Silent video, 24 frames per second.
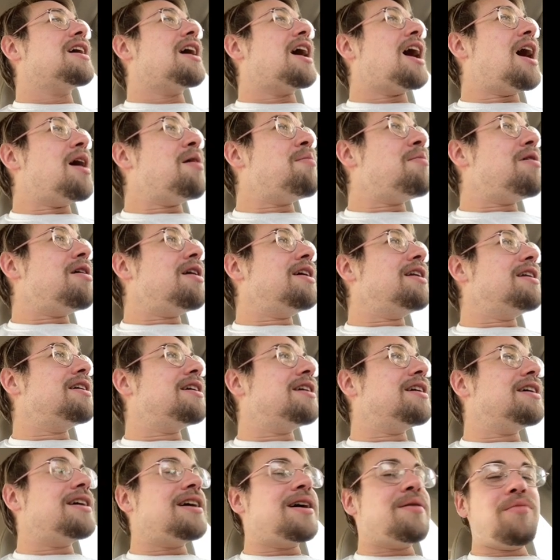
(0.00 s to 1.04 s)
I'm on
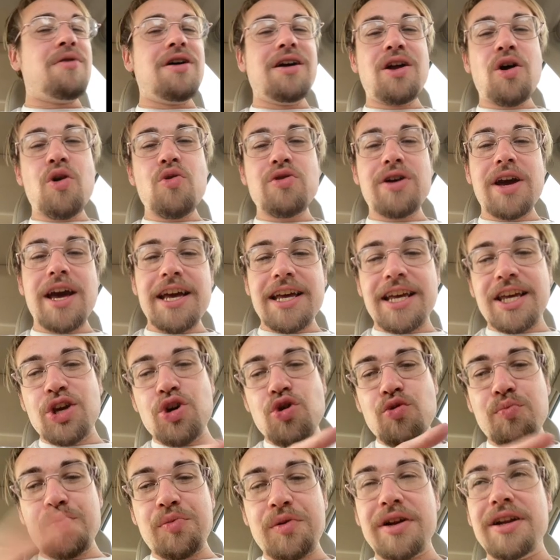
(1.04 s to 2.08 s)
uh, I'm on
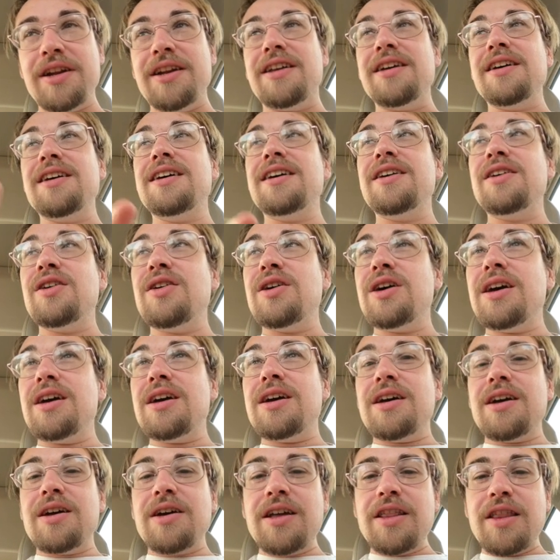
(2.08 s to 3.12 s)
OkCupid
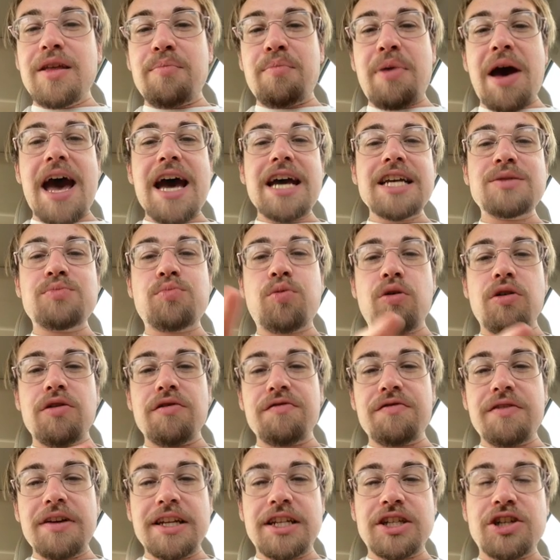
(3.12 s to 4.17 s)
and the
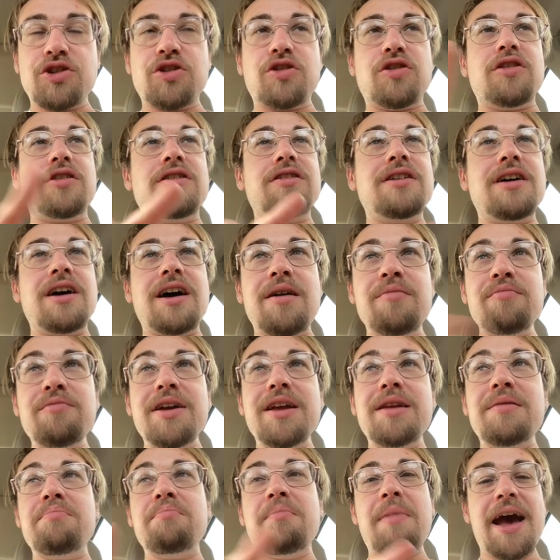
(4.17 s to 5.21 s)
passport feature. I'm
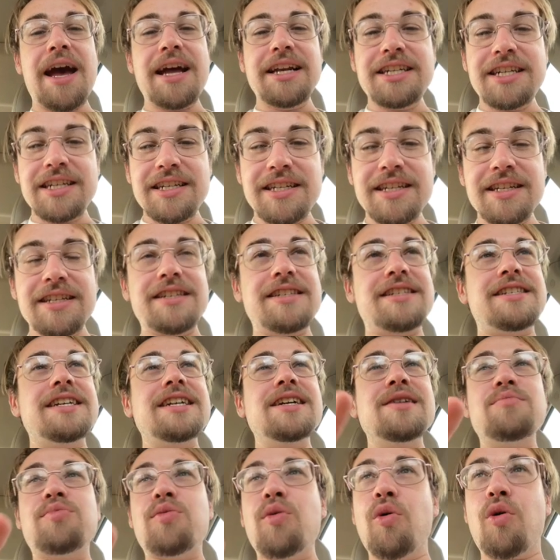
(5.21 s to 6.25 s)
getting matches in
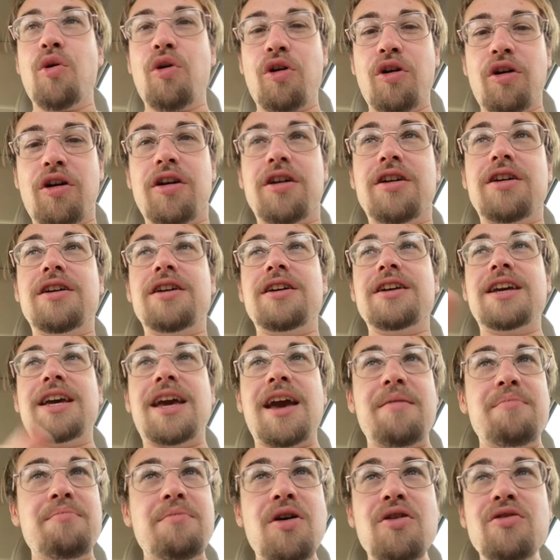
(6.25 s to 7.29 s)
Singapore,
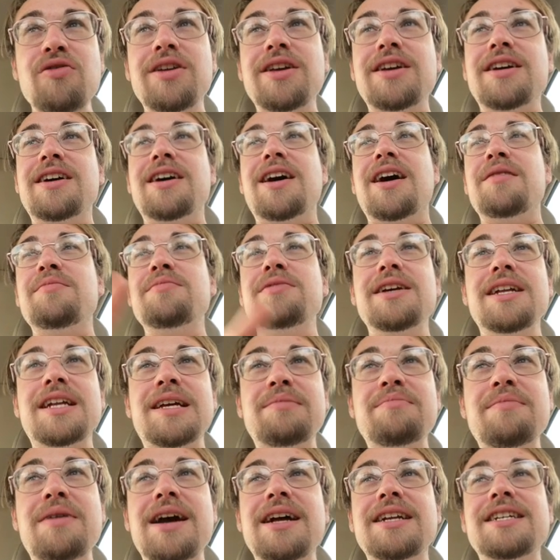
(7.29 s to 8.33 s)
Cambodia. I'm
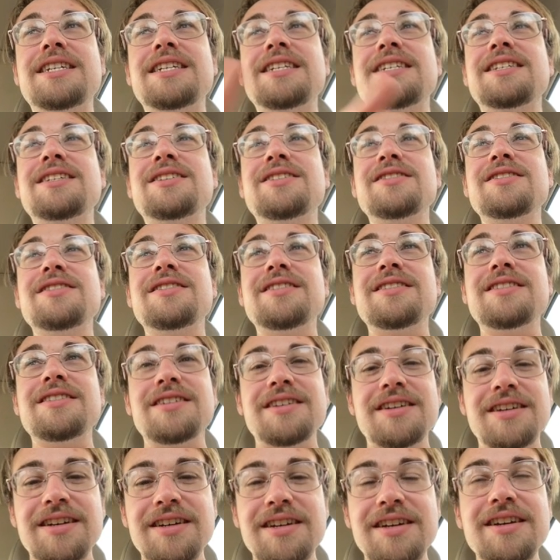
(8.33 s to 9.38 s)
getting matches
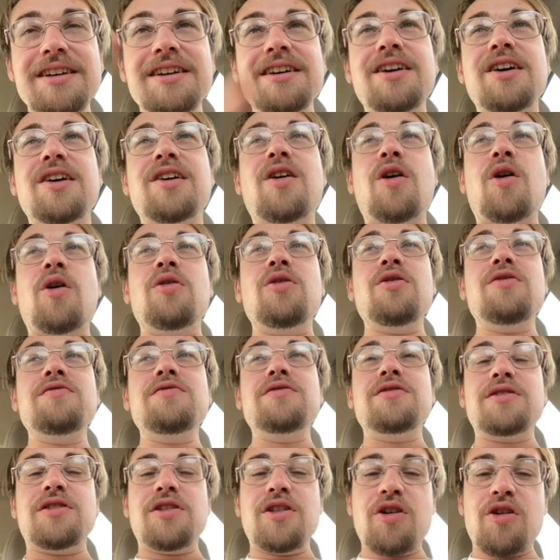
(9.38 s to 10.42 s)
all over
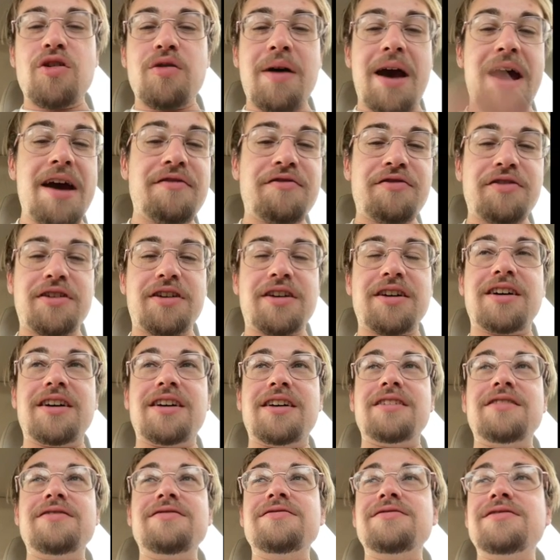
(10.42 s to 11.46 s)
the globe.
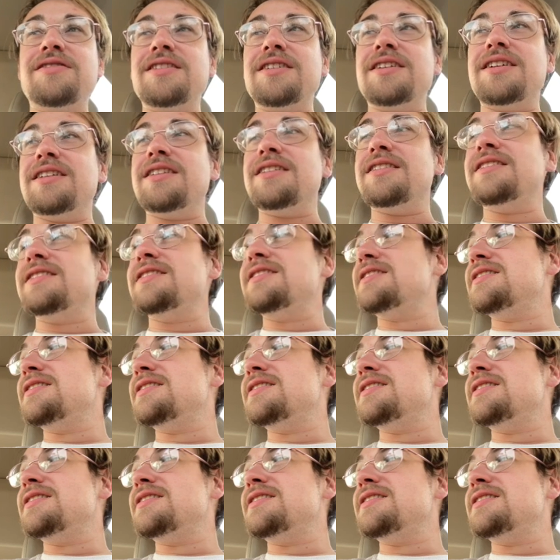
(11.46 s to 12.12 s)
Africa, fucking.